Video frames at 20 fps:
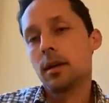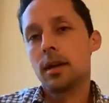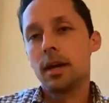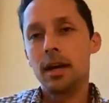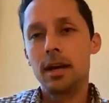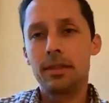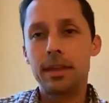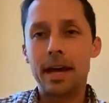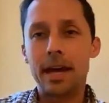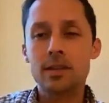
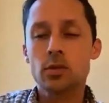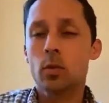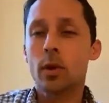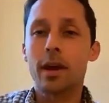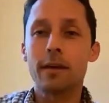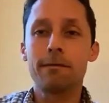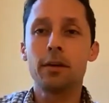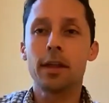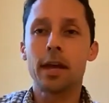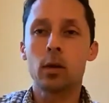And that's what I
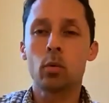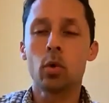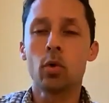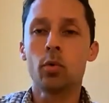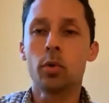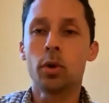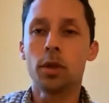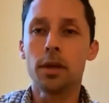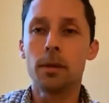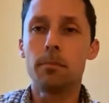feel like we're
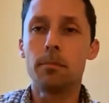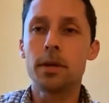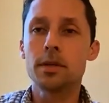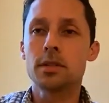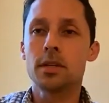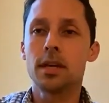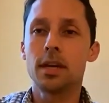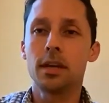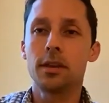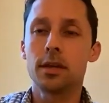really
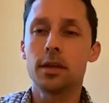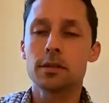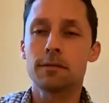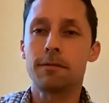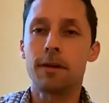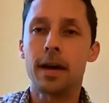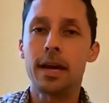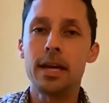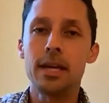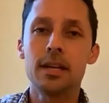missing in this
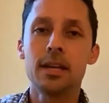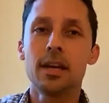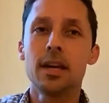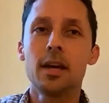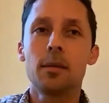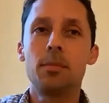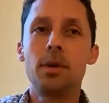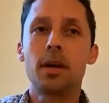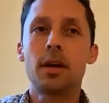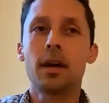fight,
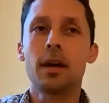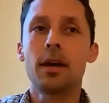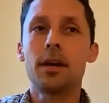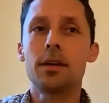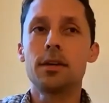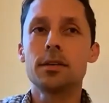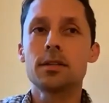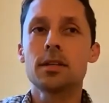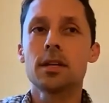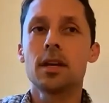
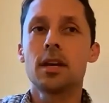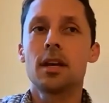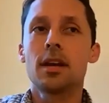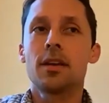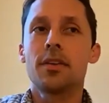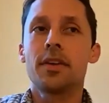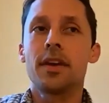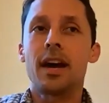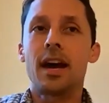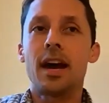because
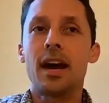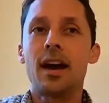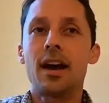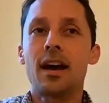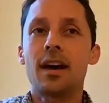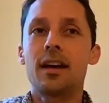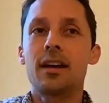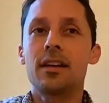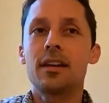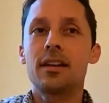
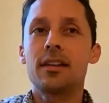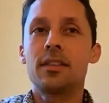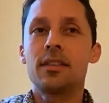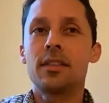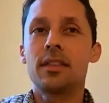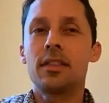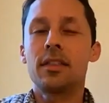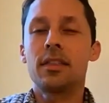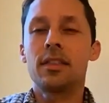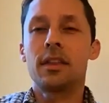
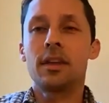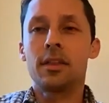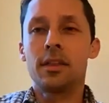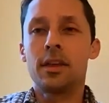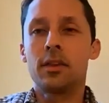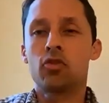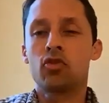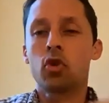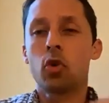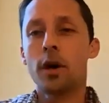the
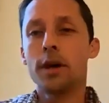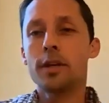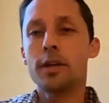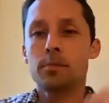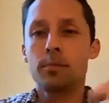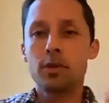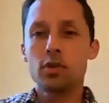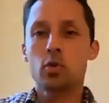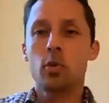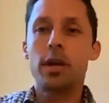choice
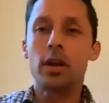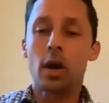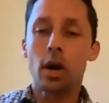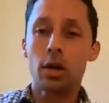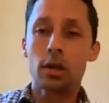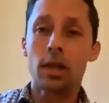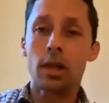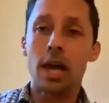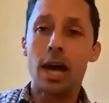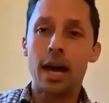between our
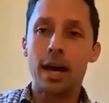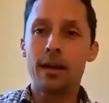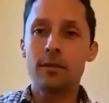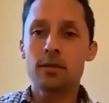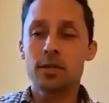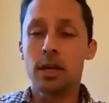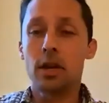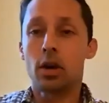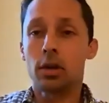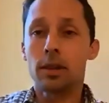lives
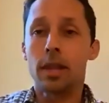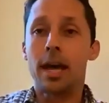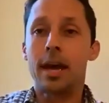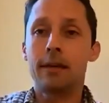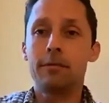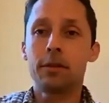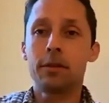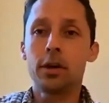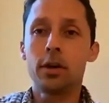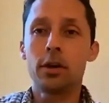and our
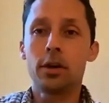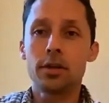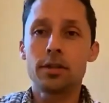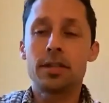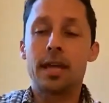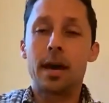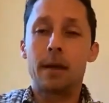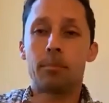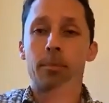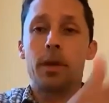livelihoods,
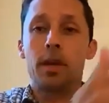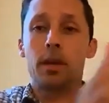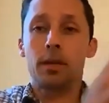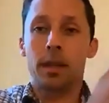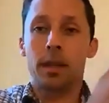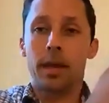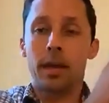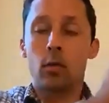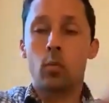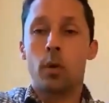that being
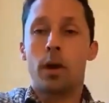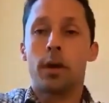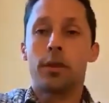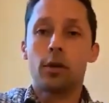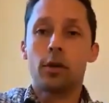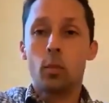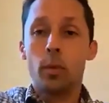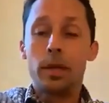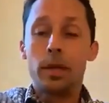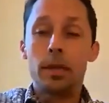like whether
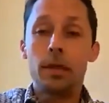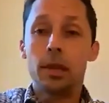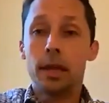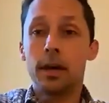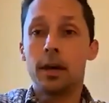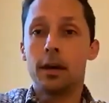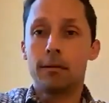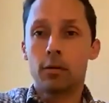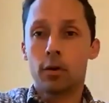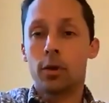we live
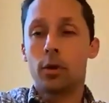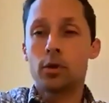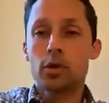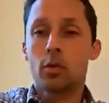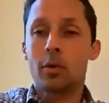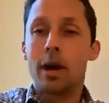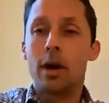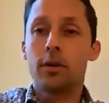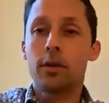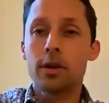or those
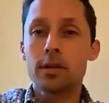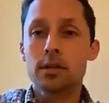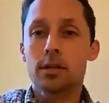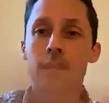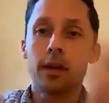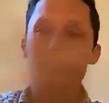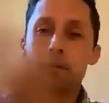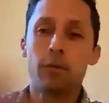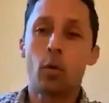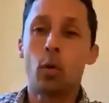around us
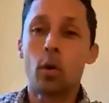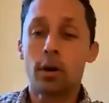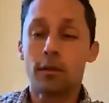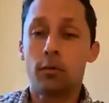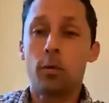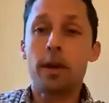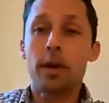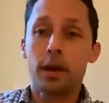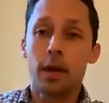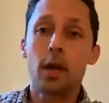live, or if we
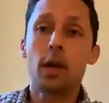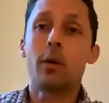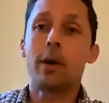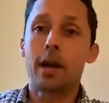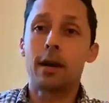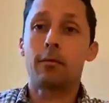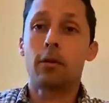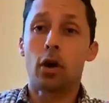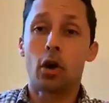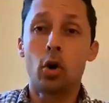can go out
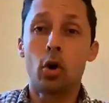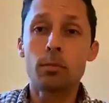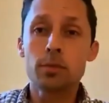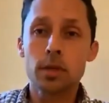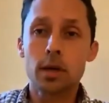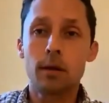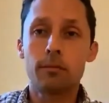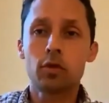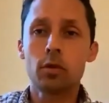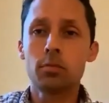of our homes
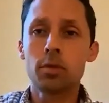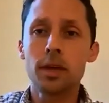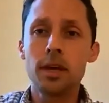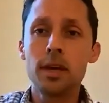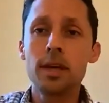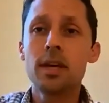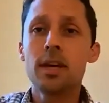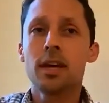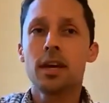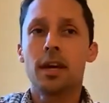
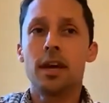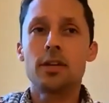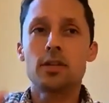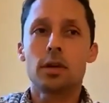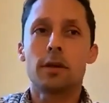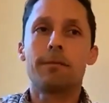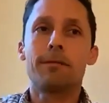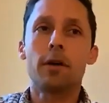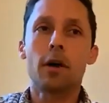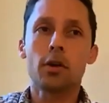comfortably, is a
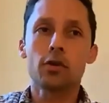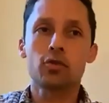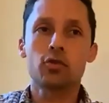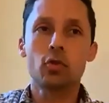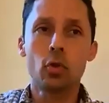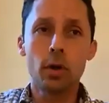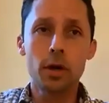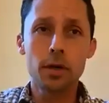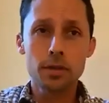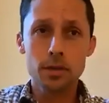false
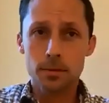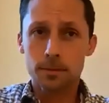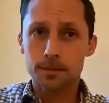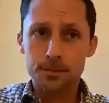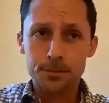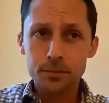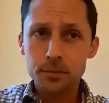choice.